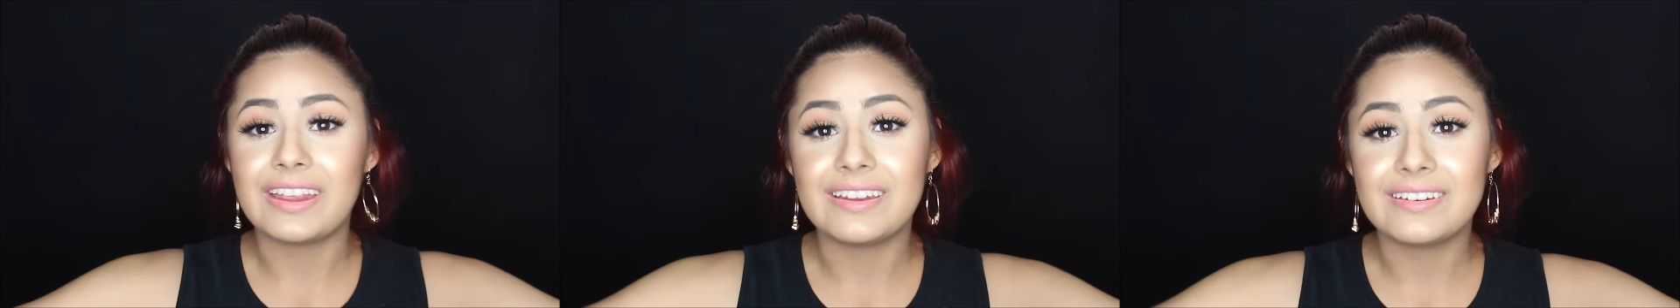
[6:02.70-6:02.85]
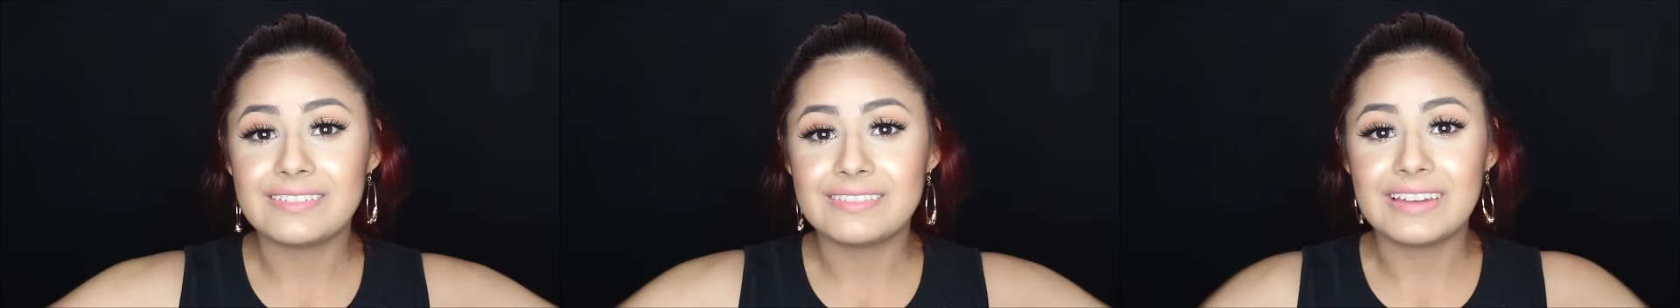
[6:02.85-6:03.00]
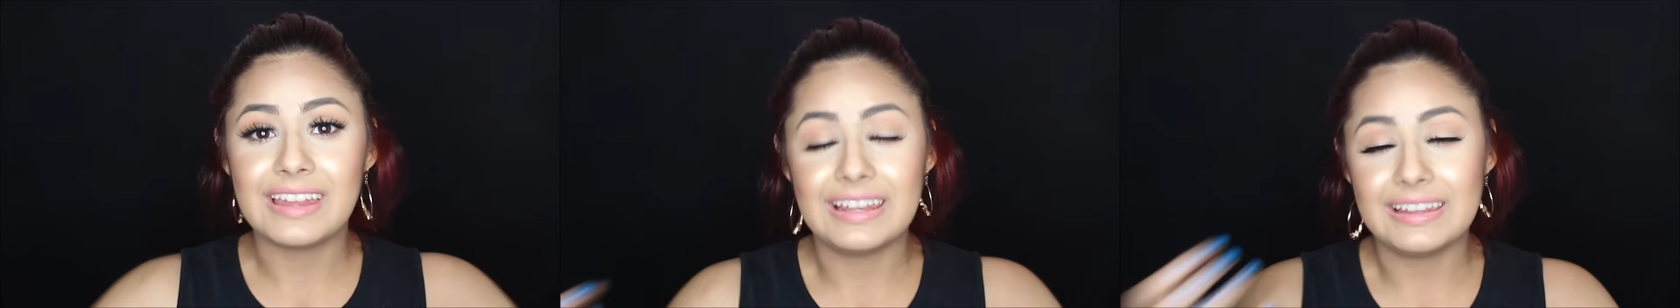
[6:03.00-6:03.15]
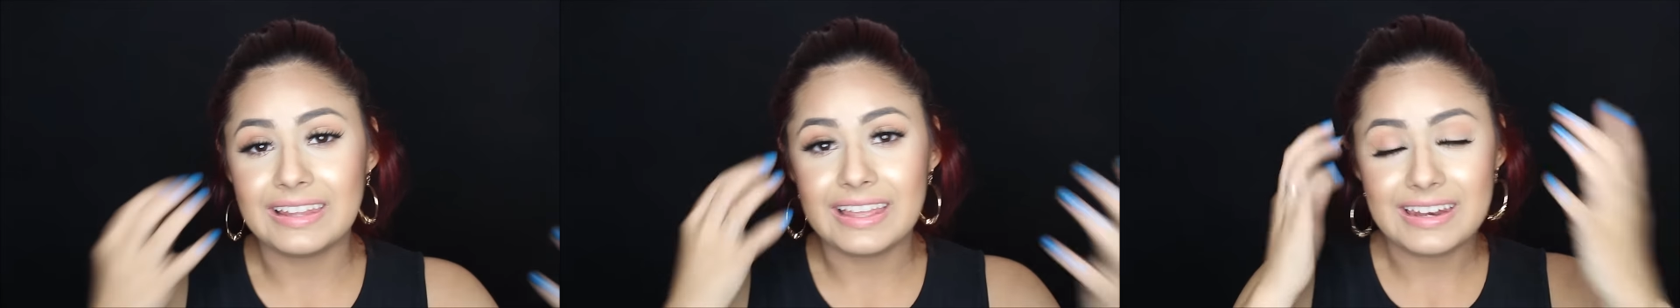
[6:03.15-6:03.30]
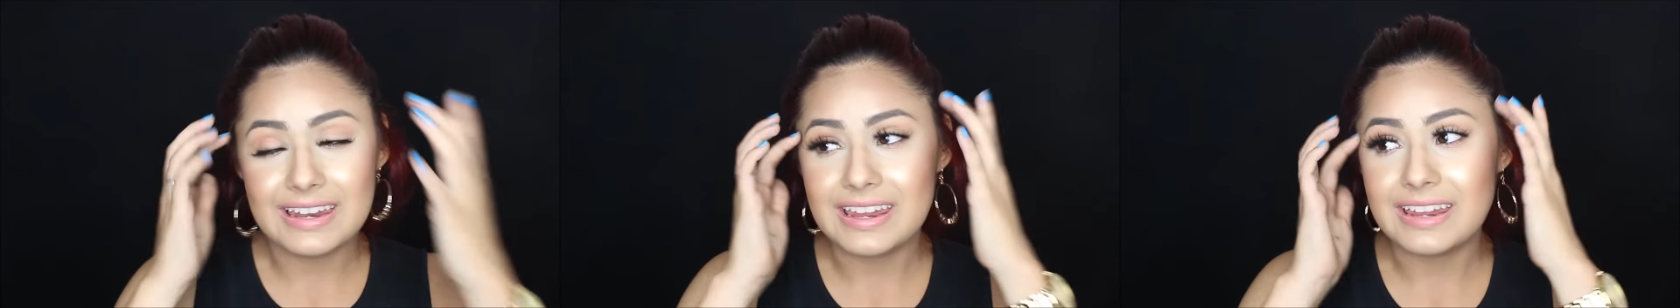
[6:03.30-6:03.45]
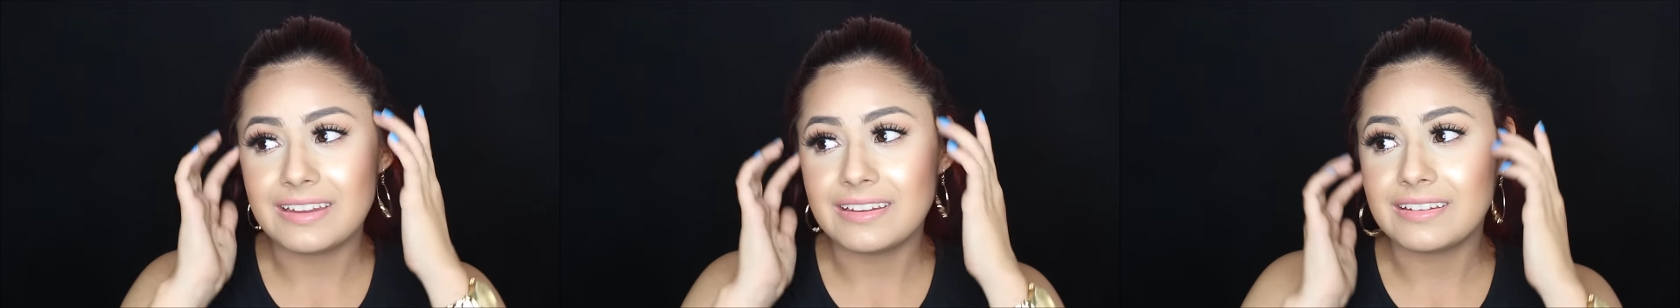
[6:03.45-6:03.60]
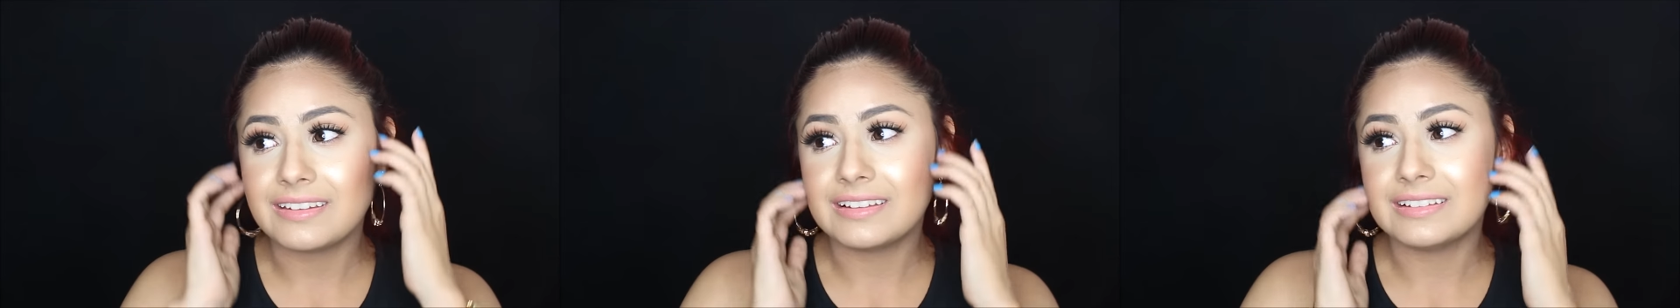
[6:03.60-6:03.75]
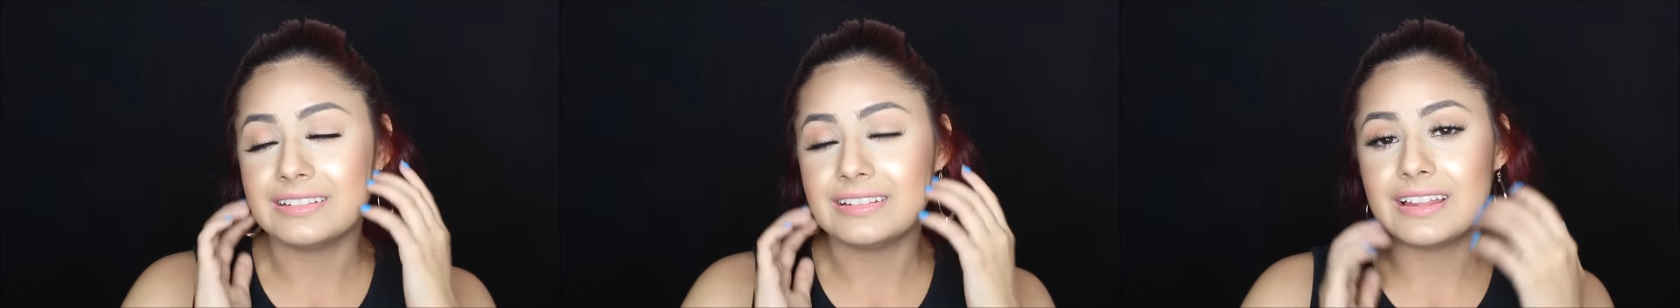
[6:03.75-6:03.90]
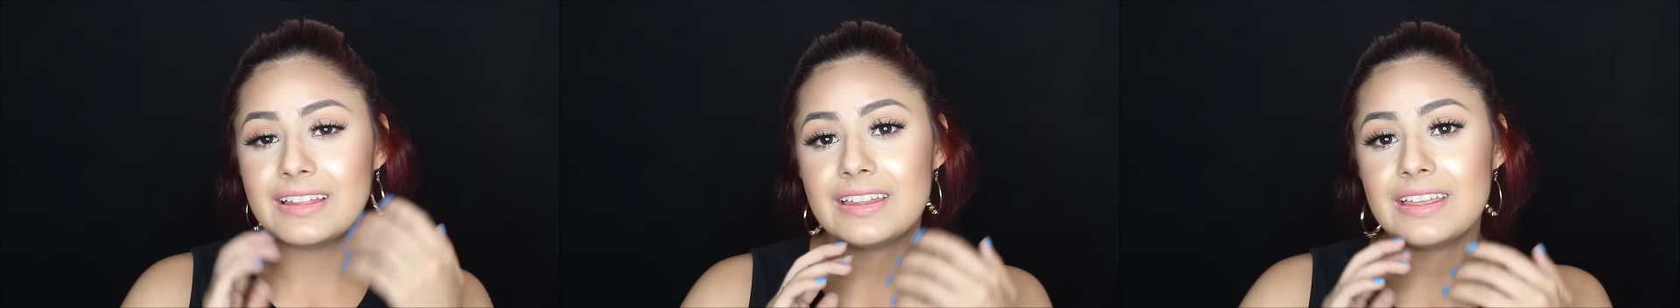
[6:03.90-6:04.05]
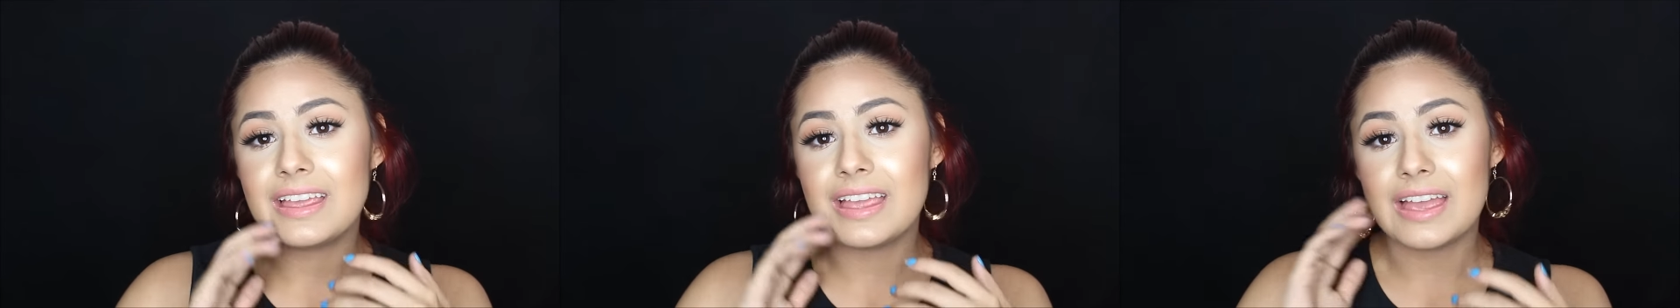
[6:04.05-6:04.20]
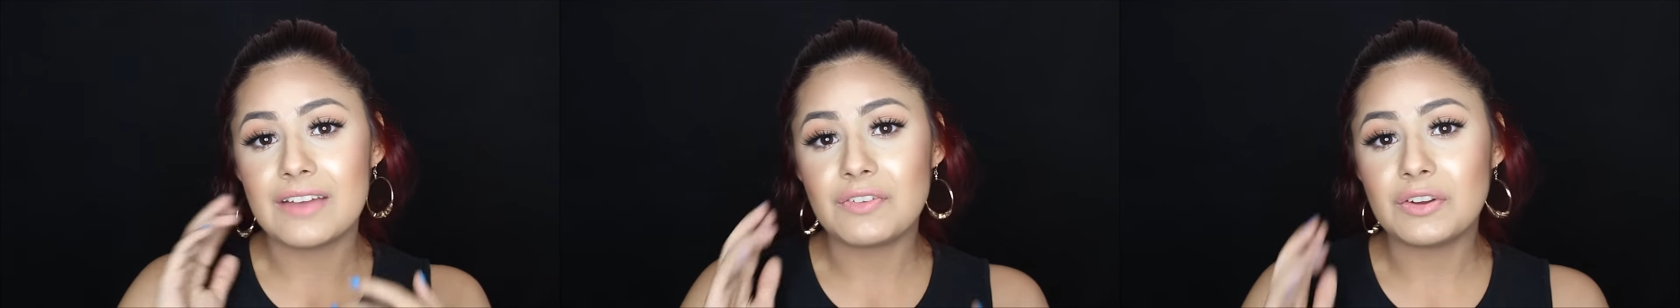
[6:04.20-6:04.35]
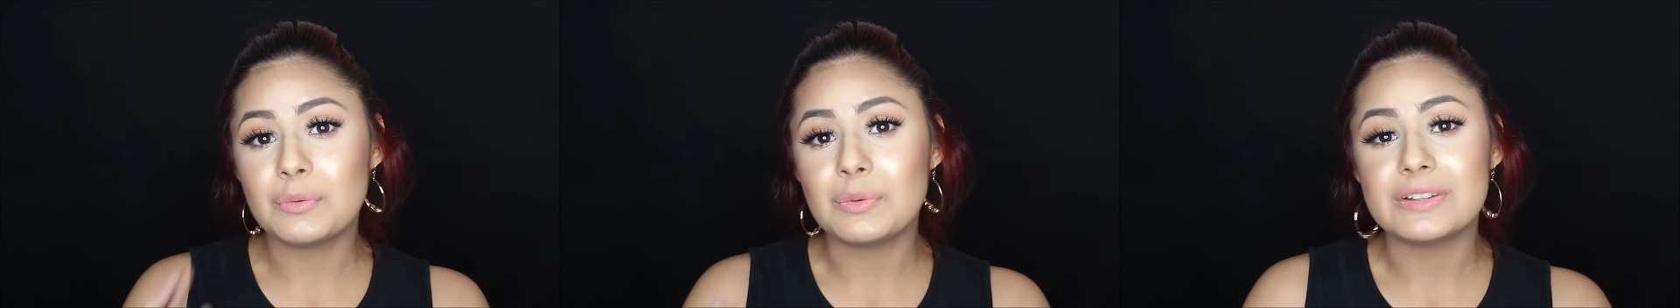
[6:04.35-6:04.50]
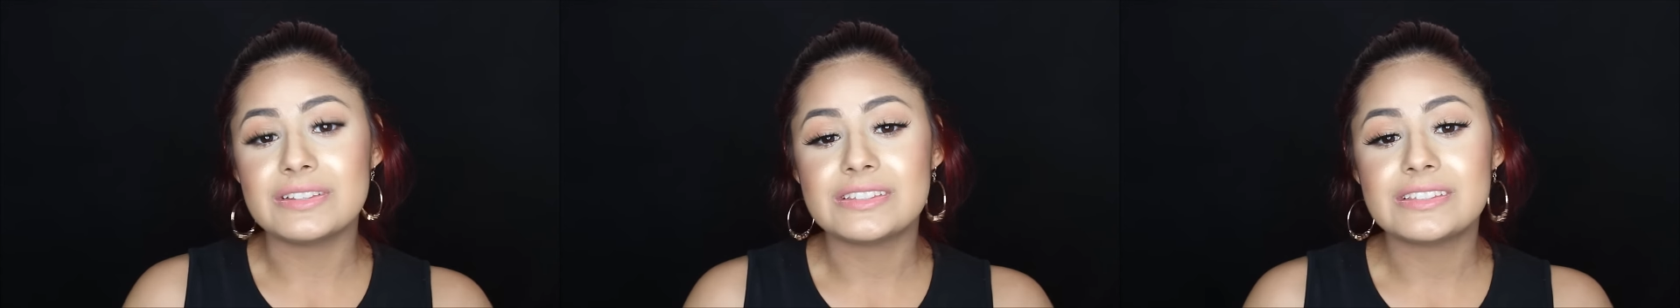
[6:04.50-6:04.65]
it and letting
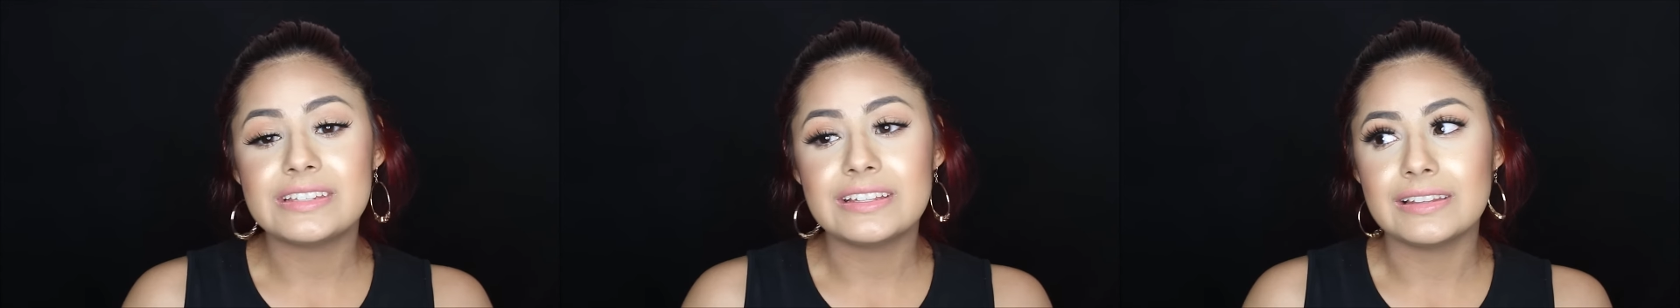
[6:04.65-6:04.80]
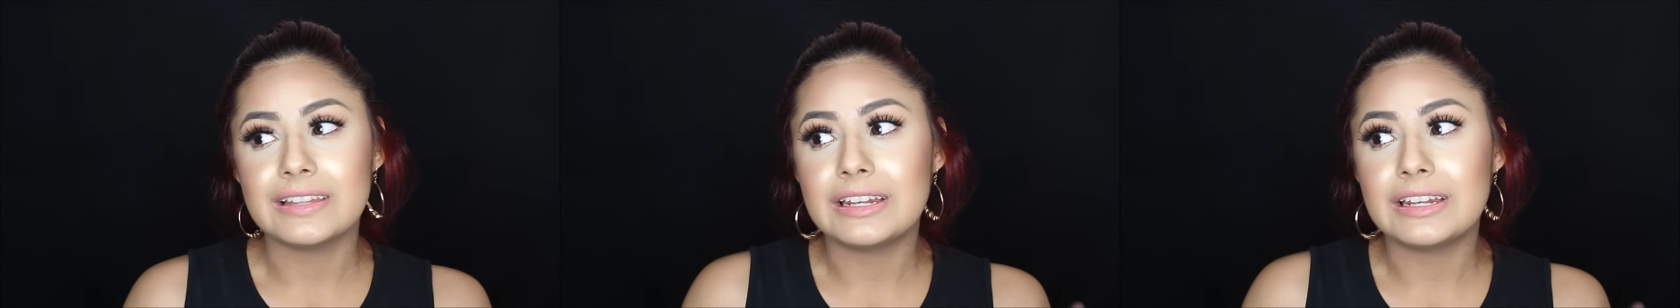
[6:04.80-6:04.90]
everyone see it,